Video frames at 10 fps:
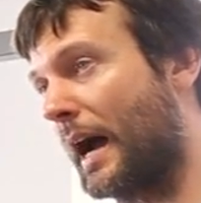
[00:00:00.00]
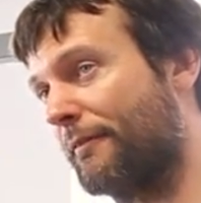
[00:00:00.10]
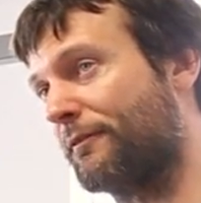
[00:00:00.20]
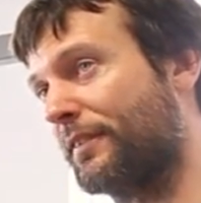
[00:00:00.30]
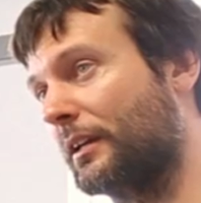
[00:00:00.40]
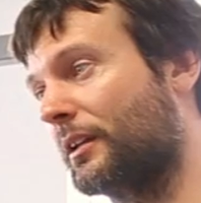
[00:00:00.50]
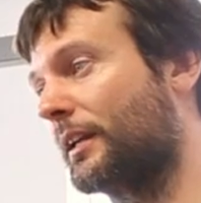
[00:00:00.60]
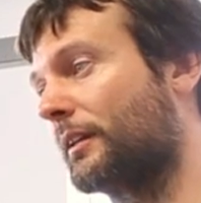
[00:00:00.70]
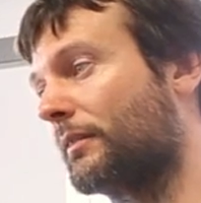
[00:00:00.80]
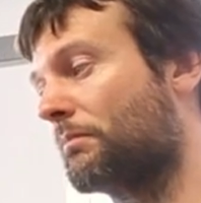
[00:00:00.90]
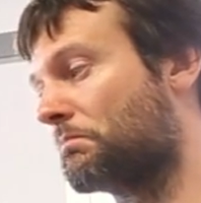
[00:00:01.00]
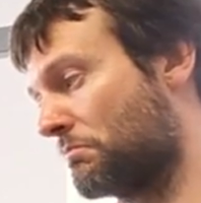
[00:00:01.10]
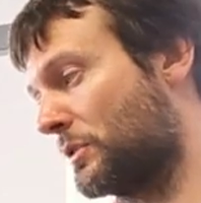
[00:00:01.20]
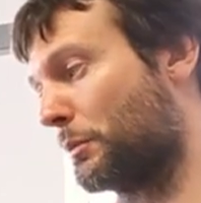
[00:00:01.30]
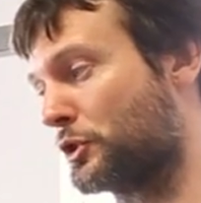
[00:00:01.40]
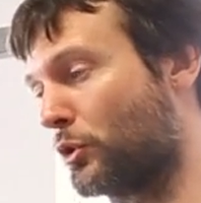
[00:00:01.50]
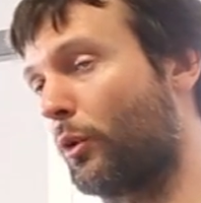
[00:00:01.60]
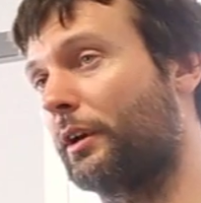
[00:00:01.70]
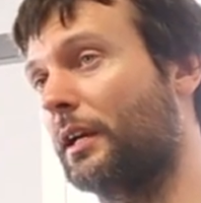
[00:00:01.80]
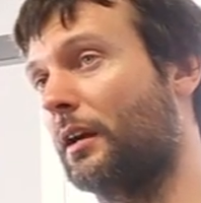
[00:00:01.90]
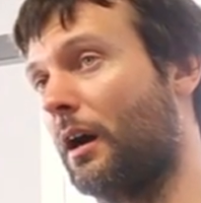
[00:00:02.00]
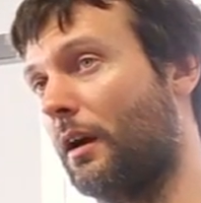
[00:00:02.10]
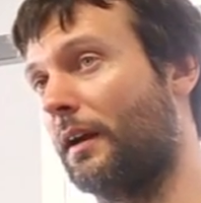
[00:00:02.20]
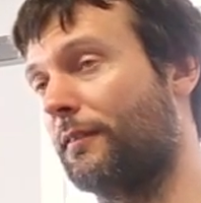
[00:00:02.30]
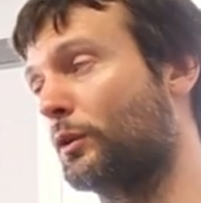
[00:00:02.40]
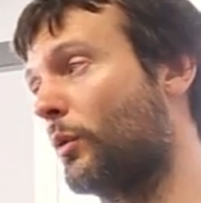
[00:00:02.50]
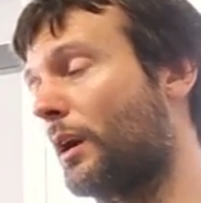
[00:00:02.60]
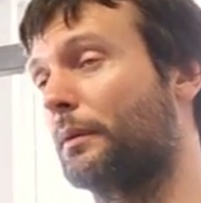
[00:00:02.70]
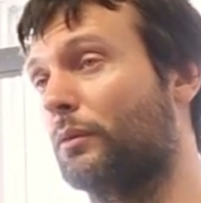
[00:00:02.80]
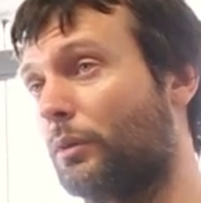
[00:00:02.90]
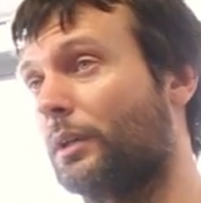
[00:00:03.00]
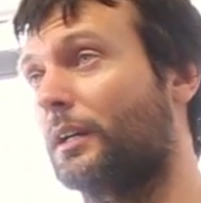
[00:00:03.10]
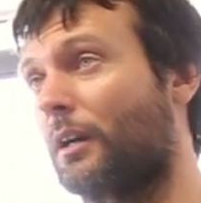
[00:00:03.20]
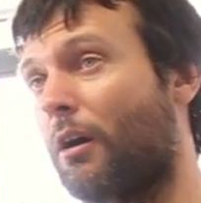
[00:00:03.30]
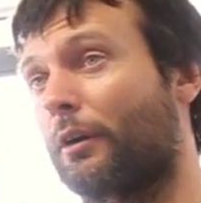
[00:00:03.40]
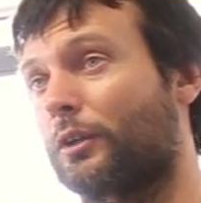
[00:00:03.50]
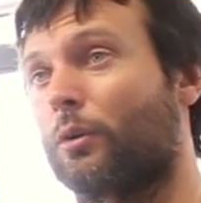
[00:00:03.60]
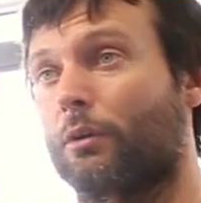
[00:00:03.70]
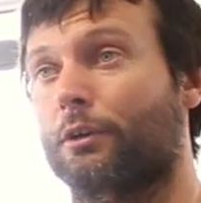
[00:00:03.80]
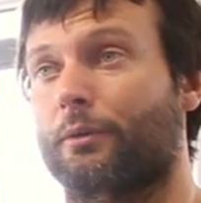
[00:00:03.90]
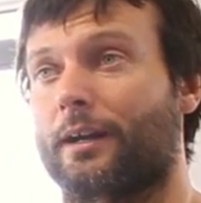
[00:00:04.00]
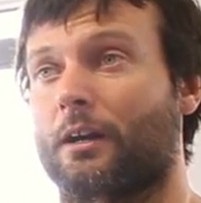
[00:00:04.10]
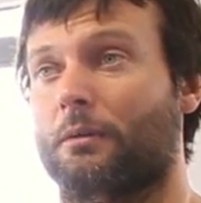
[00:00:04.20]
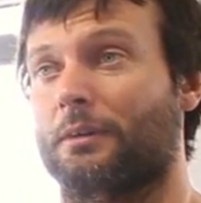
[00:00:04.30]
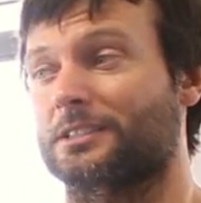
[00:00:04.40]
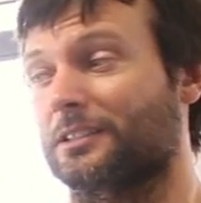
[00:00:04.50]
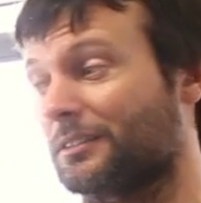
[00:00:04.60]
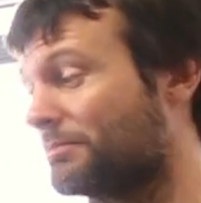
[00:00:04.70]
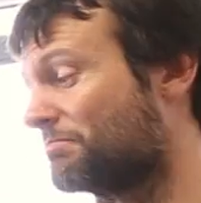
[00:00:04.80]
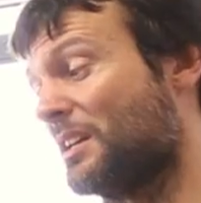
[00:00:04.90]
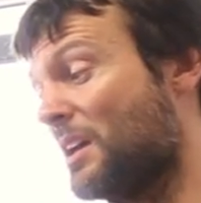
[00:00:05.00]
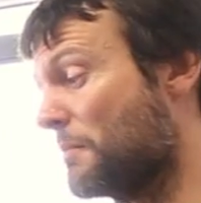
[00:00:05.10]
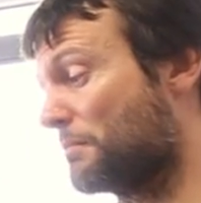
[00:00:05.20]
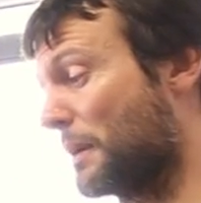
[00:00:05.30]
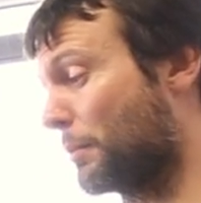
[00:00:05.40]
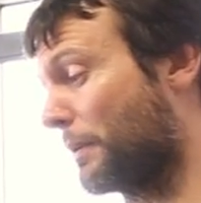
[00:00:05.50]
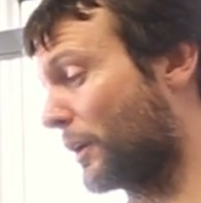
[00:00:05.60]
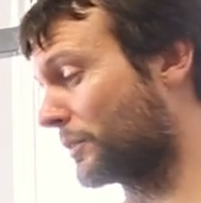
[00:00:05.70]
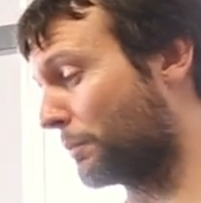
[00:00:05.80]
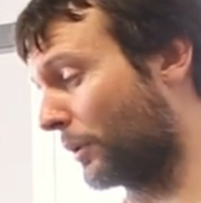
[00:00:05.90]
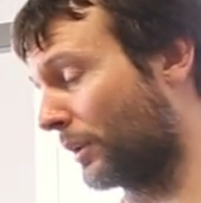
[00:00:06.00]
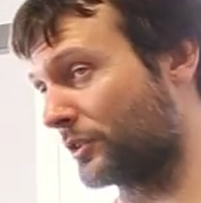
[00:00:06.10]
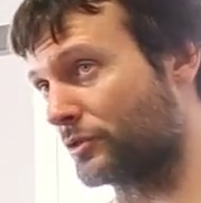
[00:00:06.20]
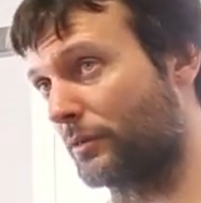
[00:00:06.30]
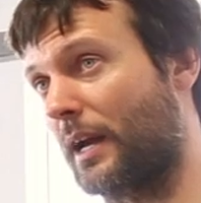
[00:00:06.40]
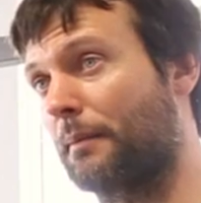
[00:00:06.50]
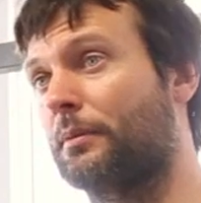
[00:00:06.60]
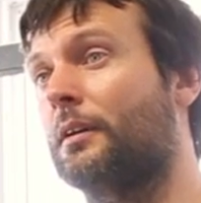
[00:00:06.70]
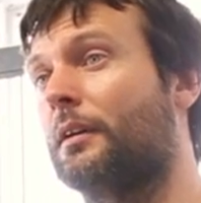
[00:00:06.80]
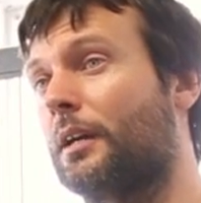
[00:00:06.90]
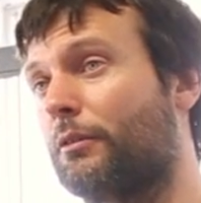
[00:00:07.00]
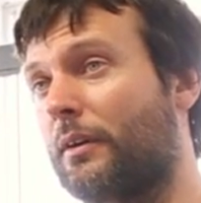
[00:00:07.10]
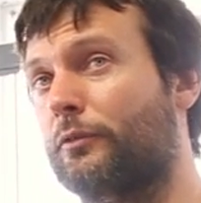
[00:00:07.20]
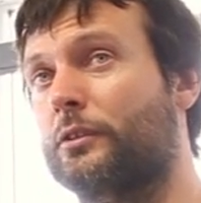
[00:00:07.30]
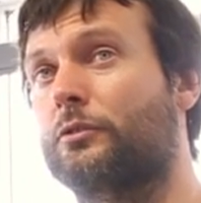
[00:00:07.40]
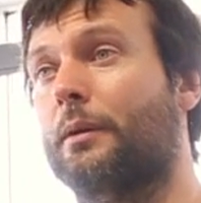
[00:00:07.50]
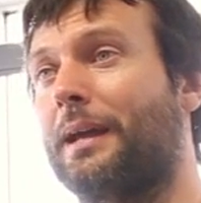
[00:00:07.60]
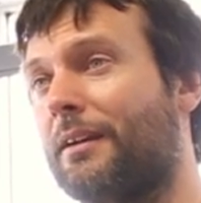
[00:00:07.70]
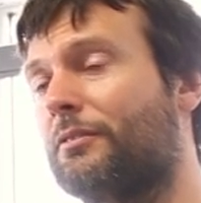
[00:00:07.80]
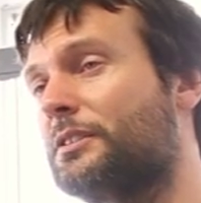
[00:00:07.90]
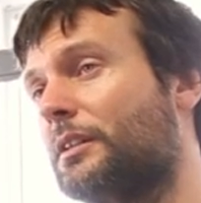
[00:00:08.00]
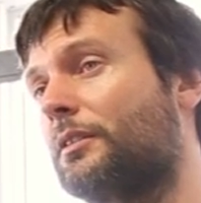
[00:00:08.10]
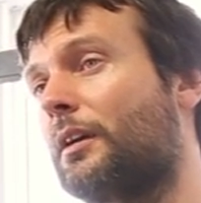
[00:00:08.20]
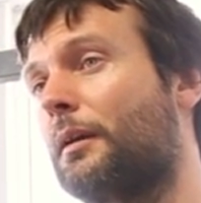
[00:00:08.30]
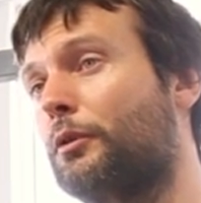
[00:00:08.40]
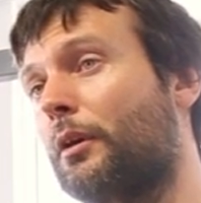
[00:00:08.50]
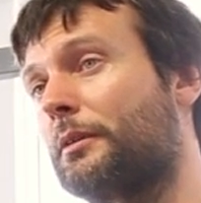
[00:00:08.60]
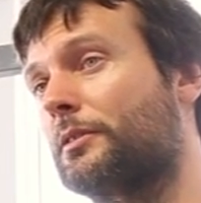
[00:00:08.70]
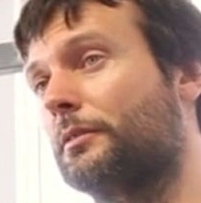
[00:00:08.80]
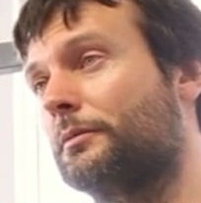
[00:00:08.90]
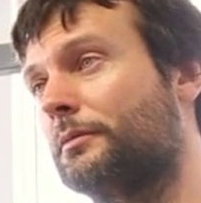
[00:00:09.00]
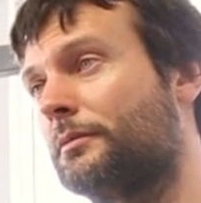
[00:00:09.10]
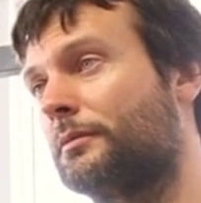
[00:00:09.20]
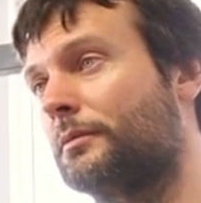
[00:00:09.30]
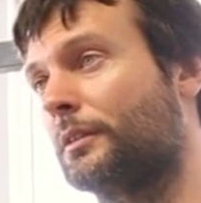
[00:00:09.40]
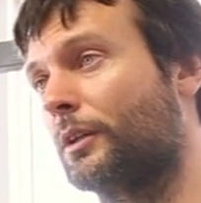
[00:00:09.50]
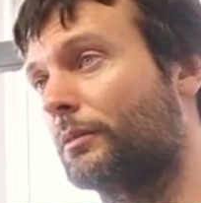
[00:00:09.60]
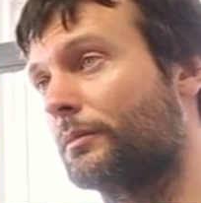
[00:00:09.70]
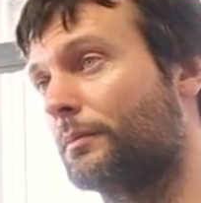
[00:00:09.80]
I feel that the majority, if you want to be really a hardcore, great arm wrestler, be prepared to pull in the strap and a referee's grip every single time you arm wrestle. You know?